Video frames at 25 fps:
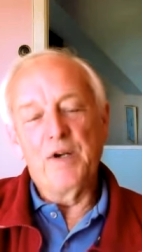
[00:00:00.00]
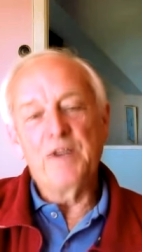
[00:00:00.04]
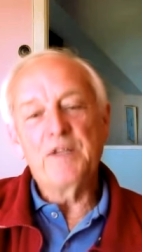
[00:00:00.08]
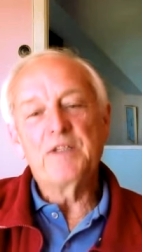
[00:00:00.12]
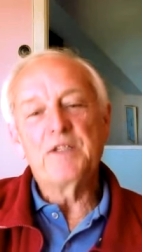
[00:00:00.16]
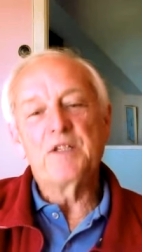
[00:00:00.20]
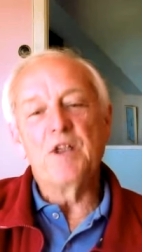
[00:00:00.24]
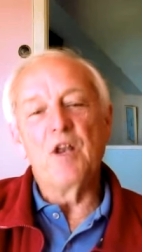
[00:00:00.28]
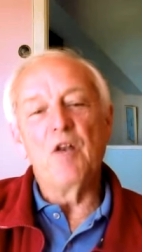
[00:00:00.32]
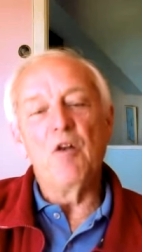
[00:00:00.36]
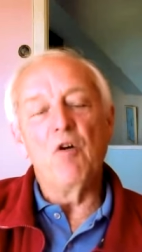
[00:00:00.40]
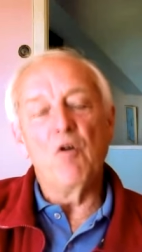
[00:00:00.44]

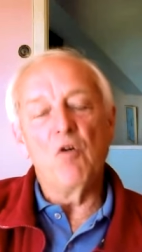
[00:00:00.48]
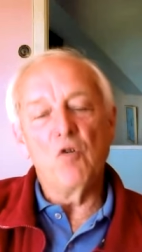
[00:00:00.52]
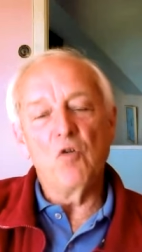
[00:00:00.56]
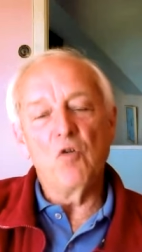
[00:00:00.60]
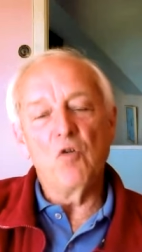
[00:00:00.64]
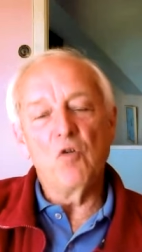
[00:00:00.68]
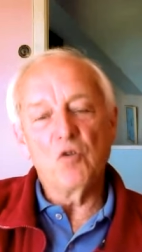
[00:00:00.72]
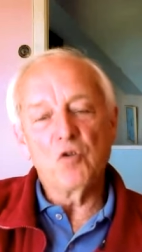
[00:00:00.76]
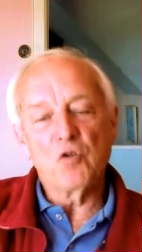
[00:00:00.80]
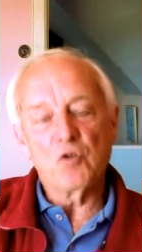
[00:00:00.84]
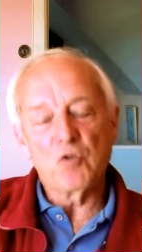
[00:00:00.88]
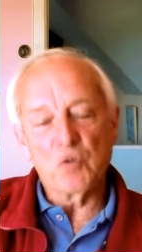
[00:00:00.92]
it's a
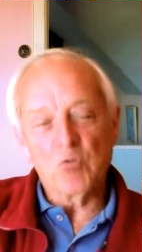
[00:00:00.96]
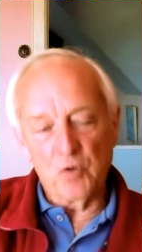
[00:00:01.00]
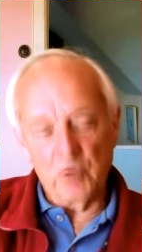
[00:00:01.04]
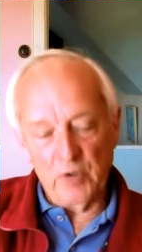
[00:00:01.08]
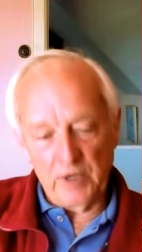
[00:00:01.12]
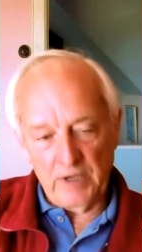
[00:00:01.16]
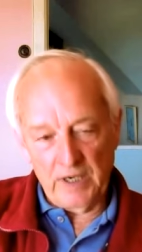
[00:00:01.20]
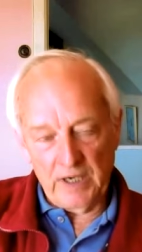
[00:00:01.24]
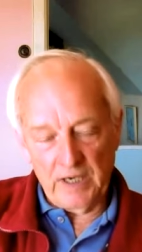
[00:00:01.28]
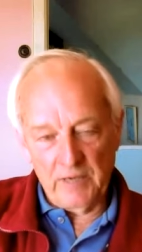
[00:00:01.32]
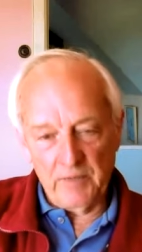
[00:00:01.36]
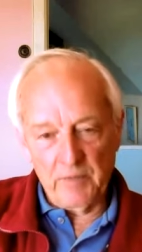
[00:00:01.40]
long
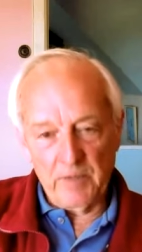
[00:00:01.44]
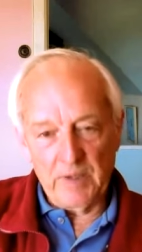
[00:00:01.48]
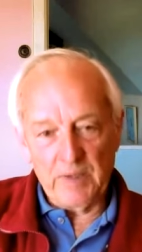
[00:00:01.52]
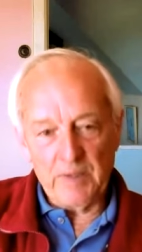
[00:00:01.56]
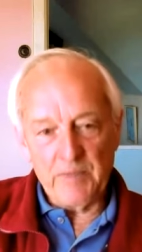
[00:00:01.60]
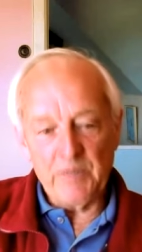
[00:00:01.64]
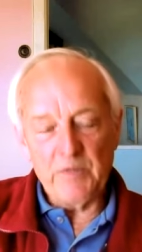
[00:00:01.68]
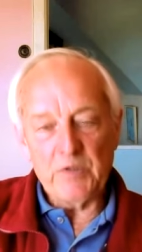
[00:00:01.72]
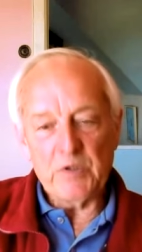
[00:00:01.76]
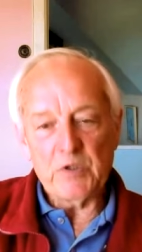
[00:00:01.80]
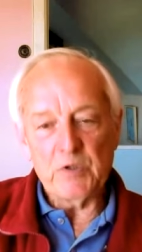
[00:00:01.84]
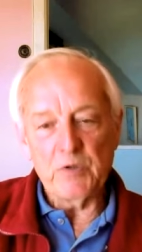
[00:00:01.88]
story, and
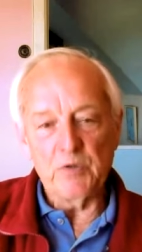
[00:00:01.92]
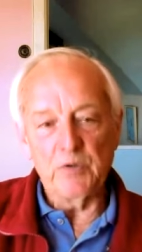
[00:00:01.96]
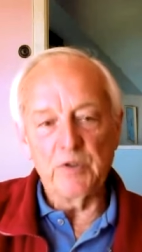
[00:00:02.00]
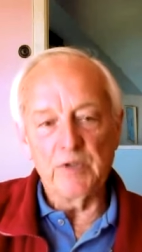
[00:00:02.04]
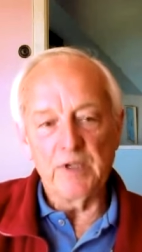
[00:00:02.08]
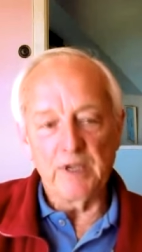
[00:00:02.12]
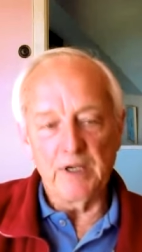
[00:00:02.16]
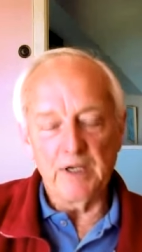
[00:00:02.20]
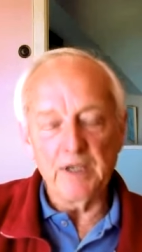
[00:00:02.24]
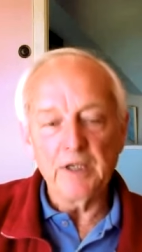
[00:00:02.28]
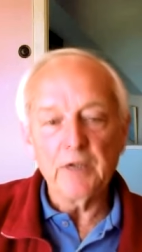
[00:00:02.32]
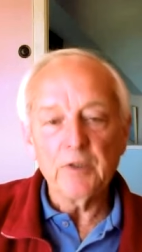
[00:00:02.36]
maybe we
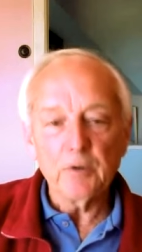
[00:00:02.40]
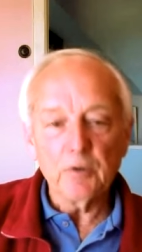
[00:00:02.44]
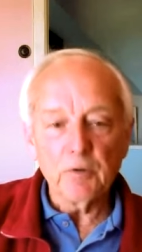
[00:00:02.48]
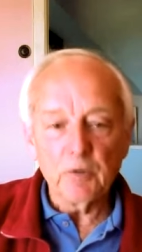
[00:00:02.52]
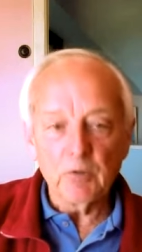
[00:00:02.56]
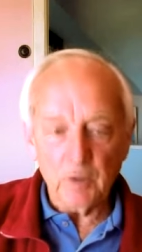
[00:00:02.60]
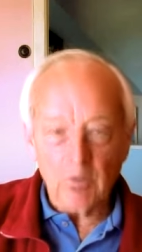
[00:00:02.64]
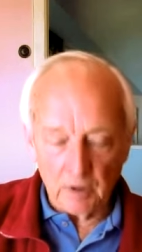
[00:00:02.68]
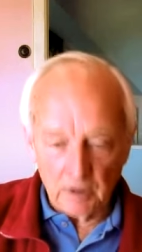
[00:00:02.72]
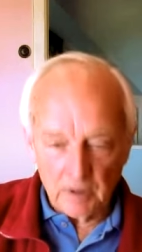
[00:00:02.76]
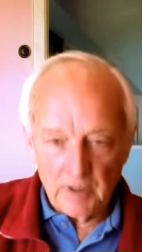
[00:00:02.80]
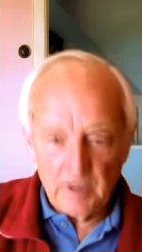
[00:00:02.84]
shouldn't take it
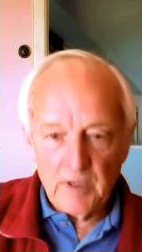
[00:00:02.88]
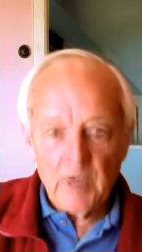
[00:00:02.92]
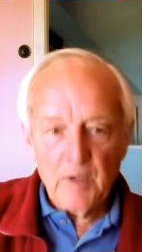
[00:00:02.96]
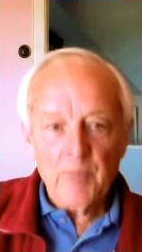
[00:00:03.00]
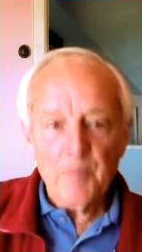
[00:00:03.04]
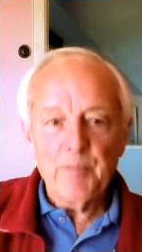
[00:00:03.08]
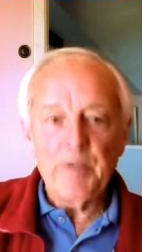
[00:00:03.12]
all.